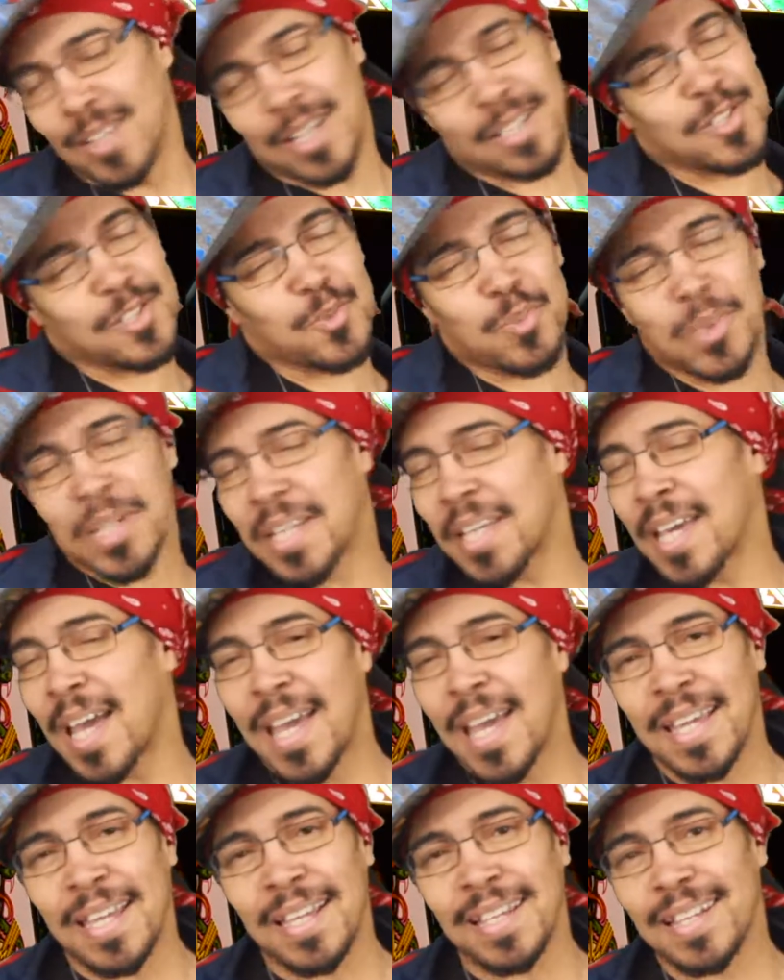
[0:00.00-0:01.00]
Collectors with a
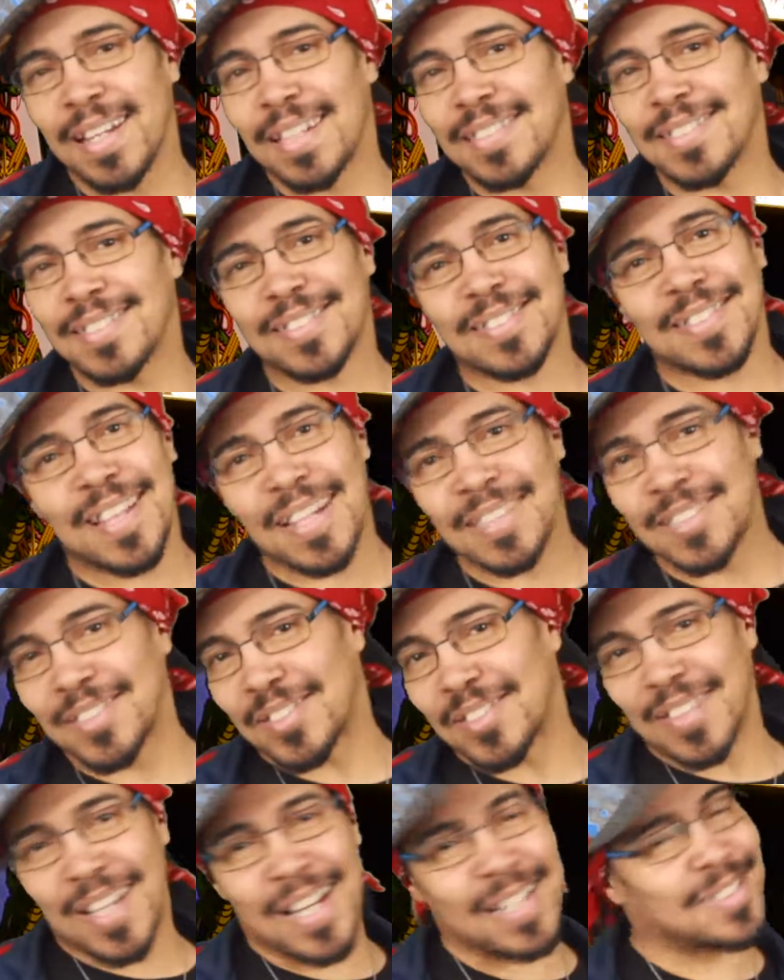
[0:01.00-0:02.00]
K. That's
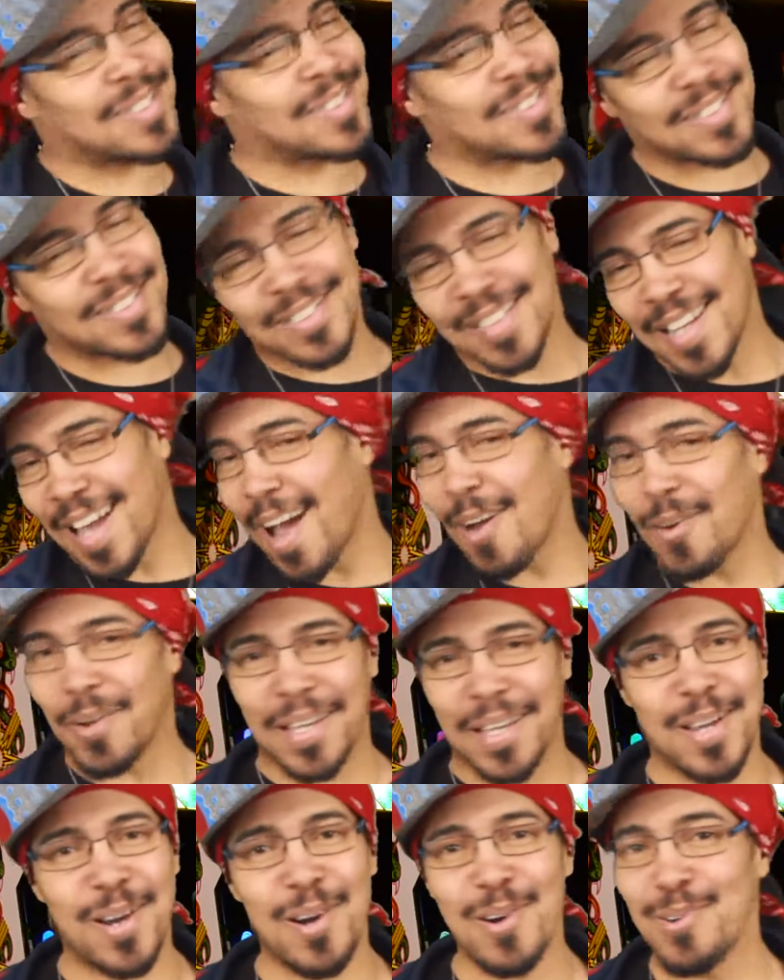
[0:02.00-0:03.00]
how
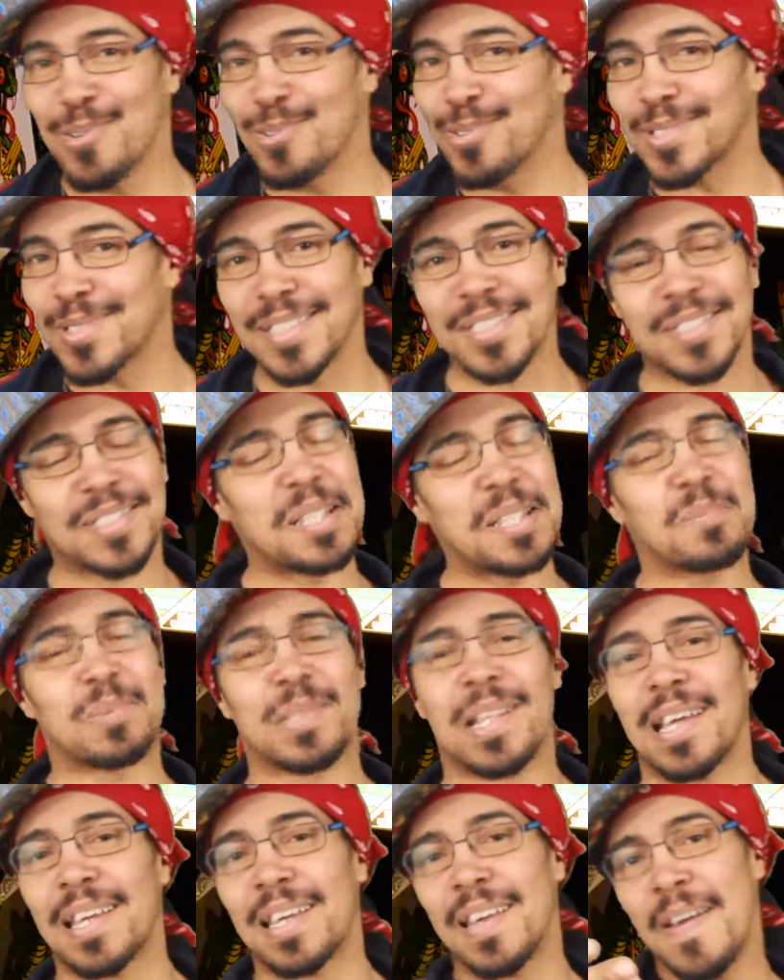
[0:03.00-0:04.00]
it goes. It
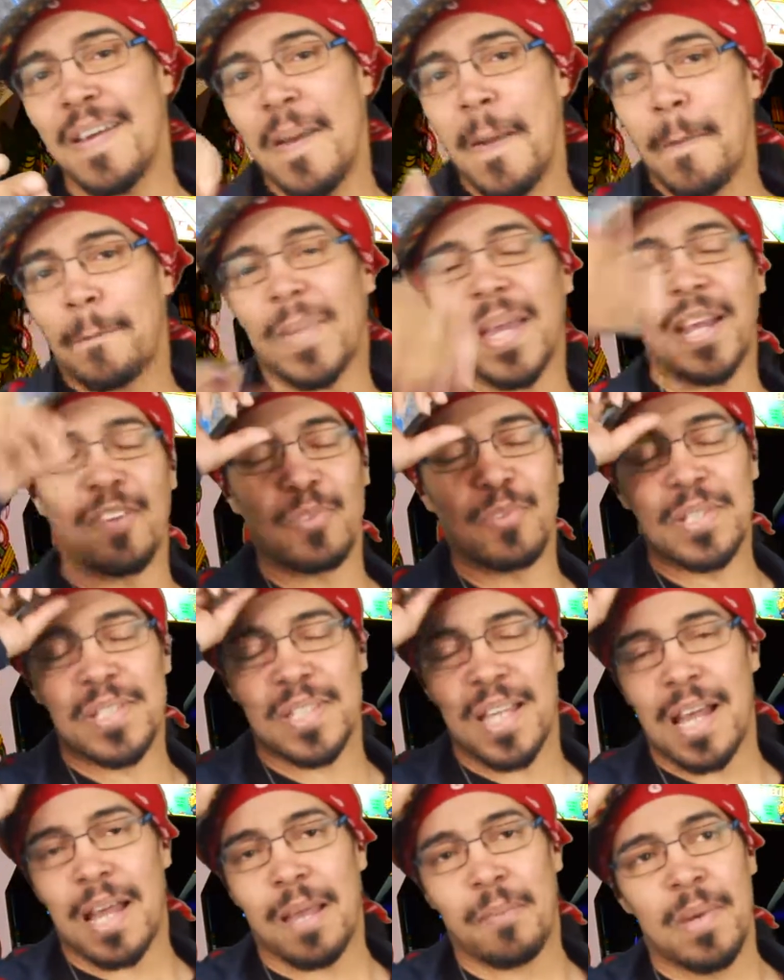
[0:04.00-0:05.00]
seems like every
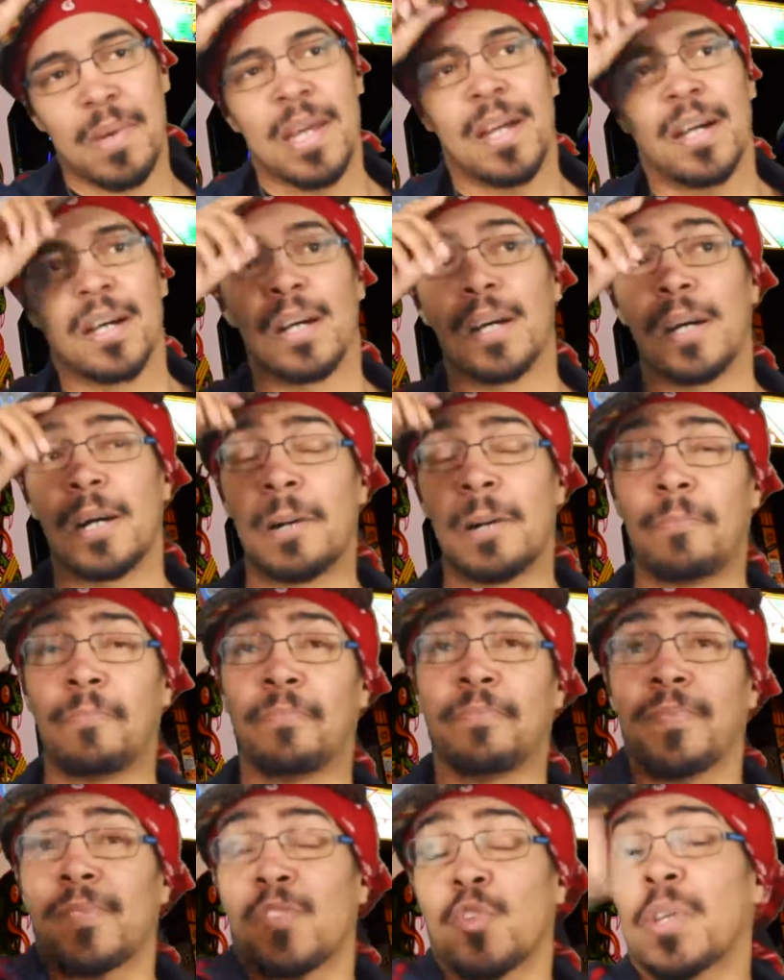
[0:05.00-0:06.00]
time.
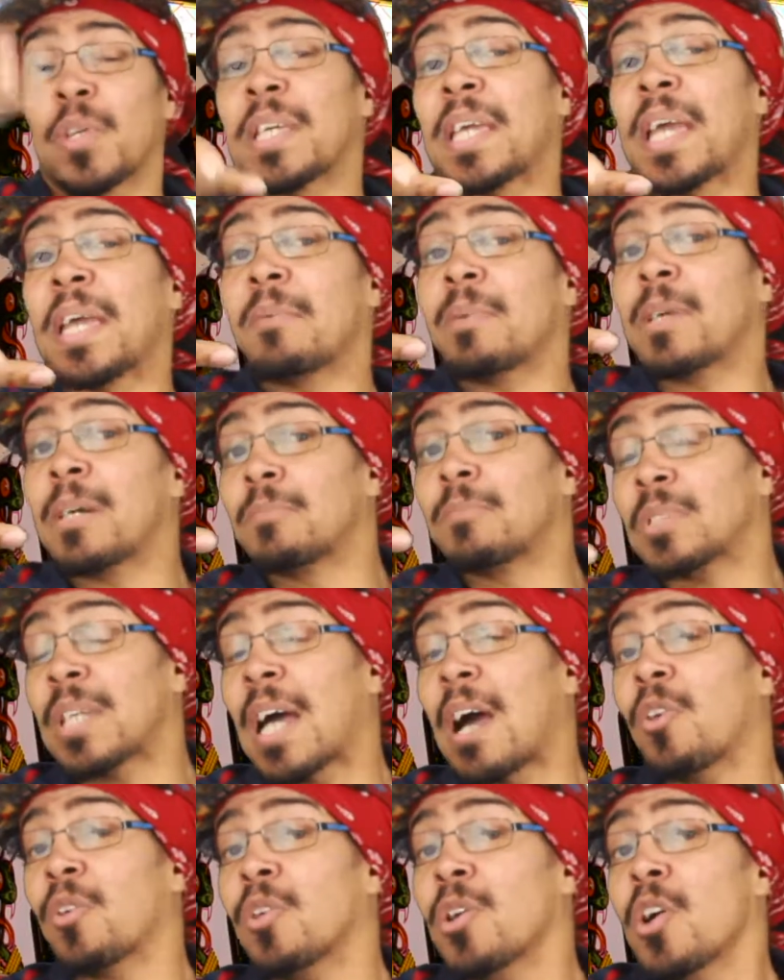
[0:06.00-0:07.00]
So the game comes
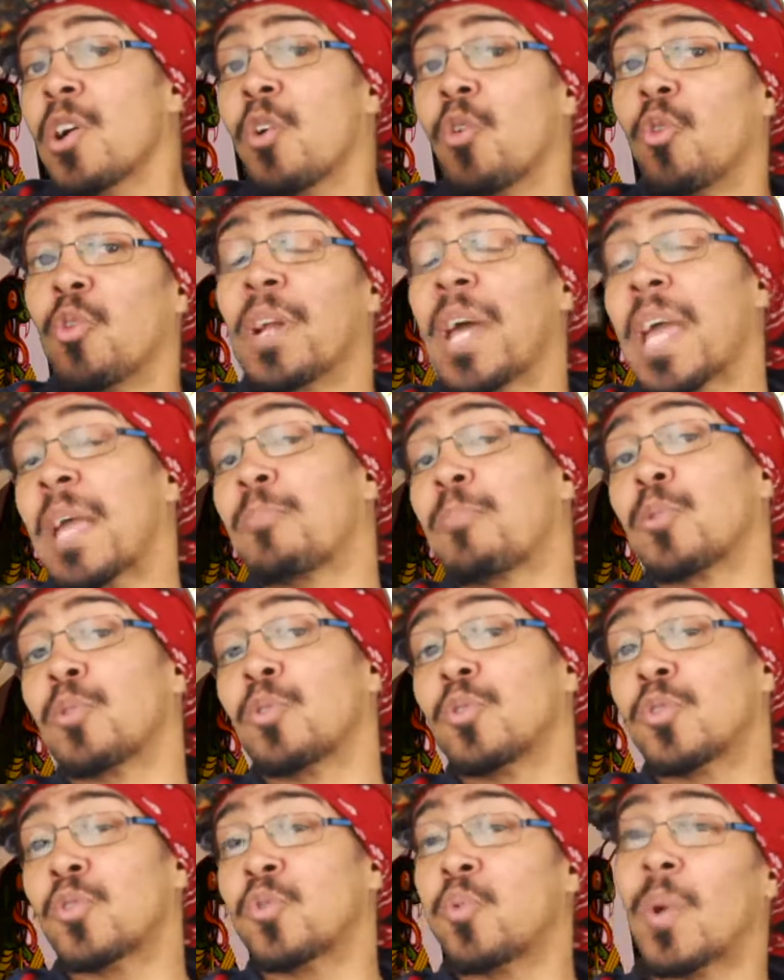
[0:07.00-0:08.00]
out on
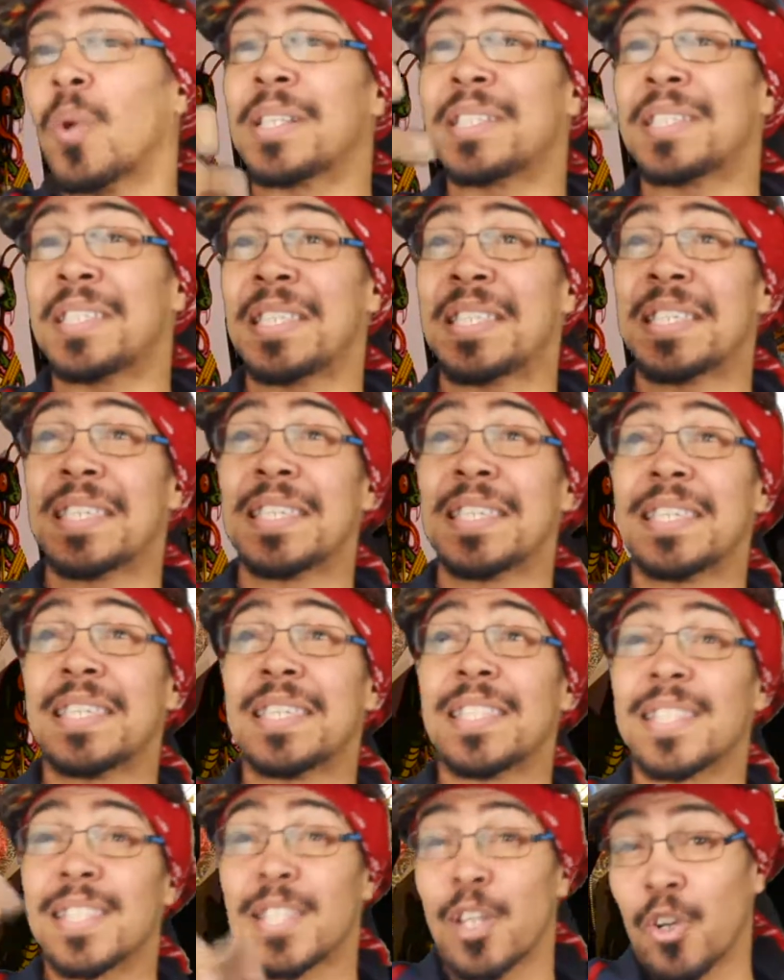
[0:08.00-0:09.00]
April
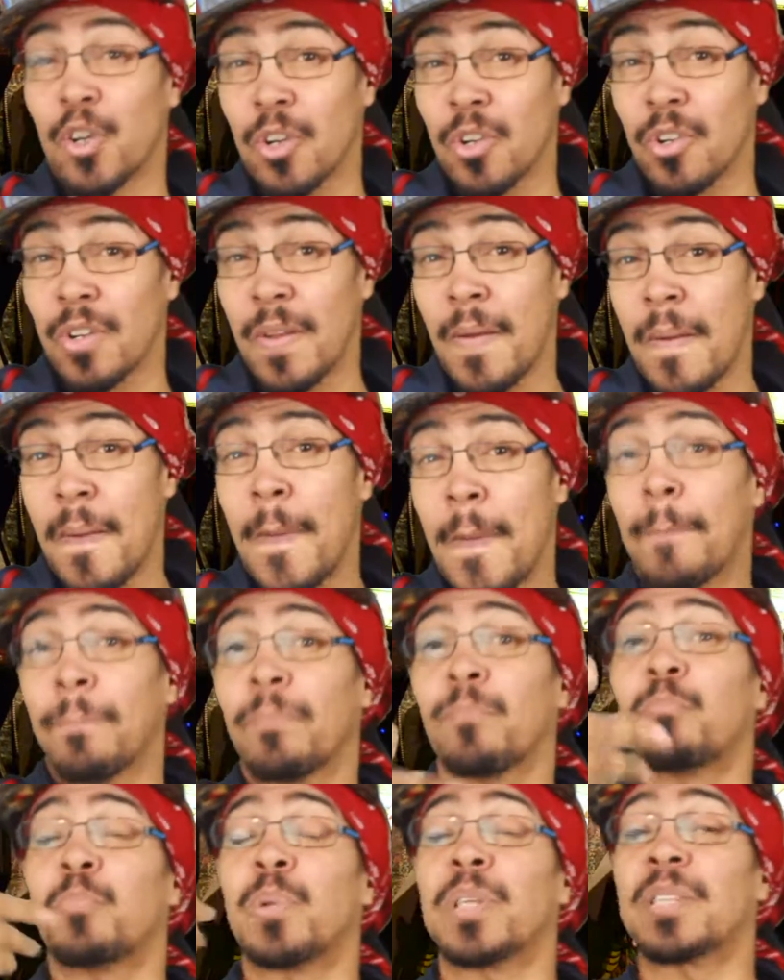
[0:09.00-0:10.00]

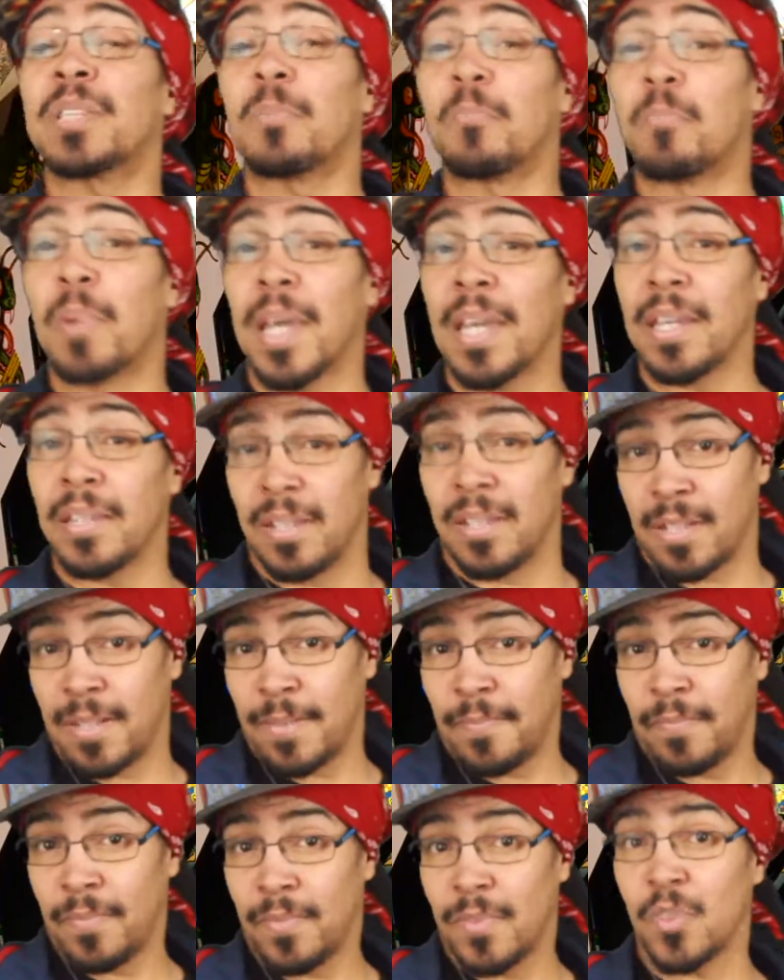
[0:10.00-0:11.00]
23rd, but the
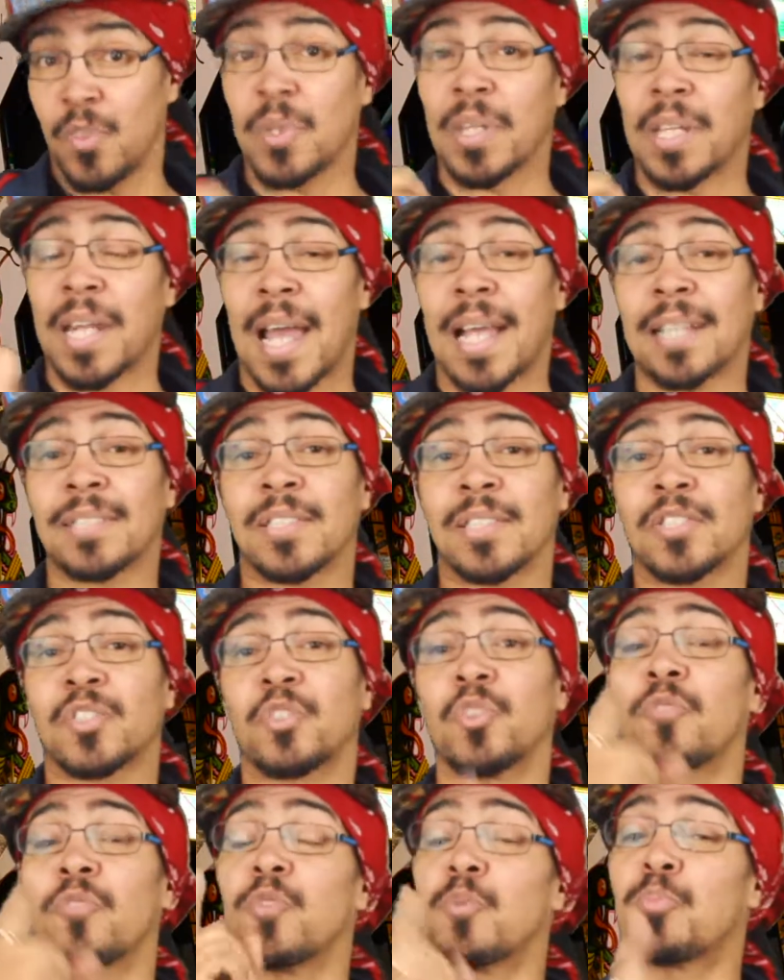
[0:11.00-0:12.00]
beta you get access
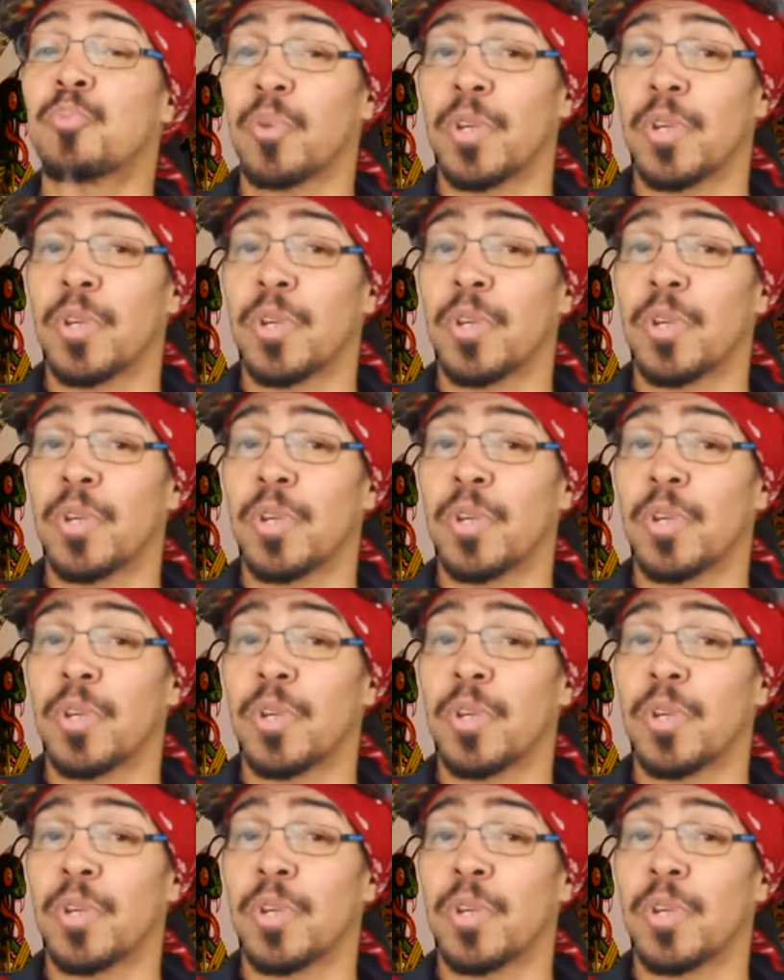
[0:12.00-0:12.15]
to if you